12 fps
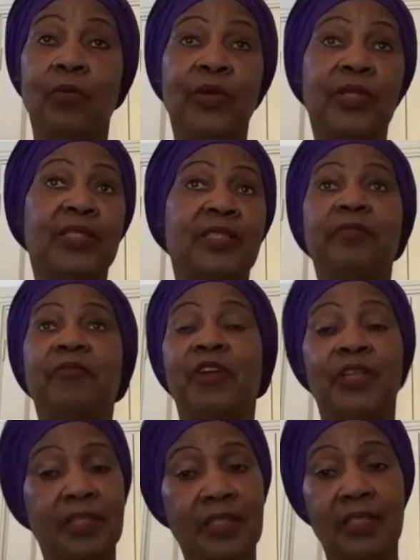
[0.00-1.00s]
with
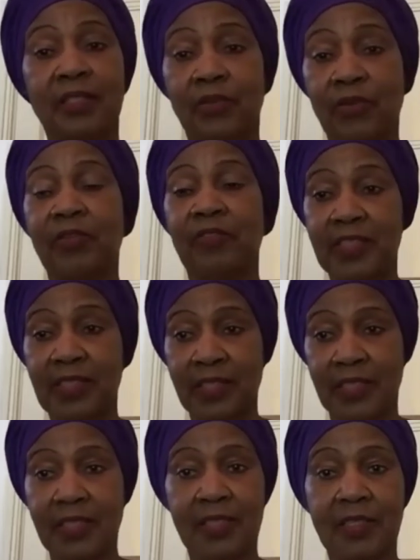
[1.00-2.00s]
different
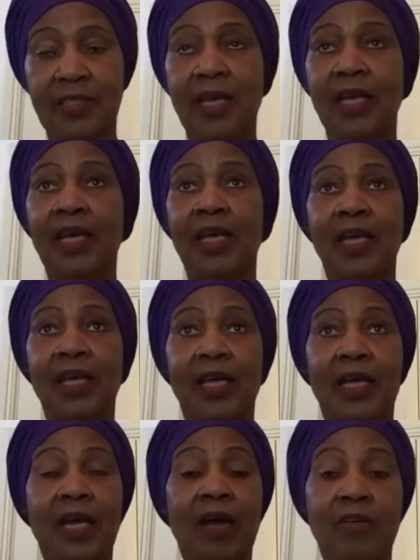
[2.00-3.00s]
universities
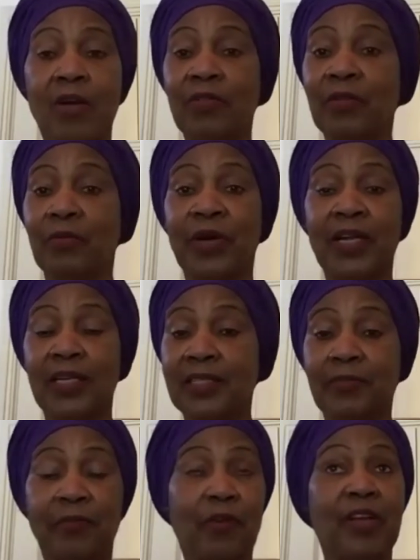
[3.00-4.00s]
uh, around the world.
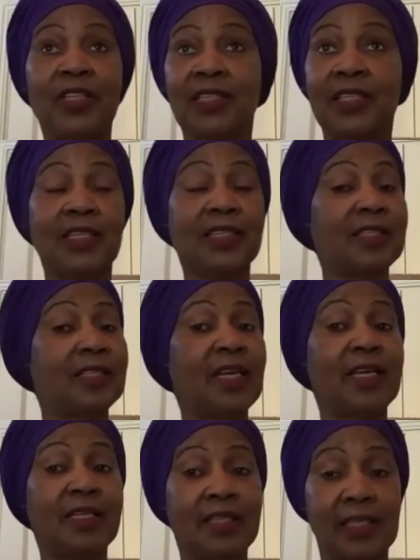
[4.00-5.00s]
For instance,
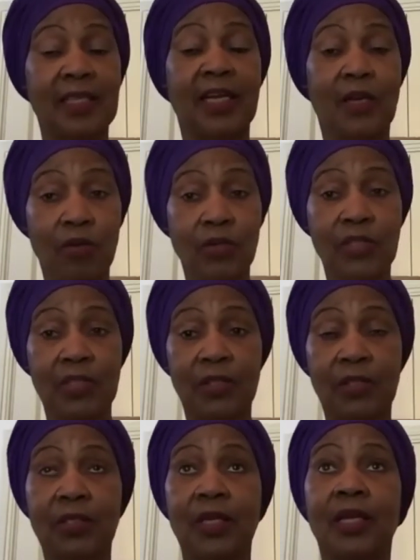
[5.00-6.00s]
they deal a lot
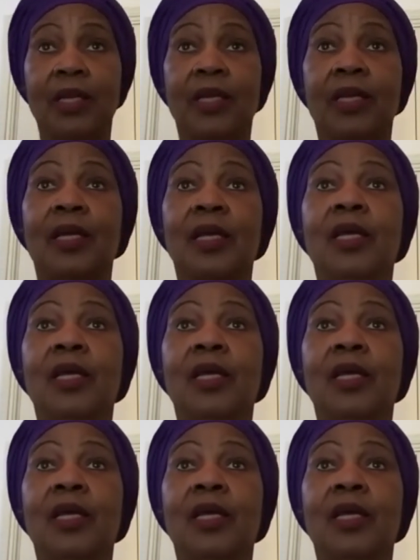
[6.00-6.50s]
uh,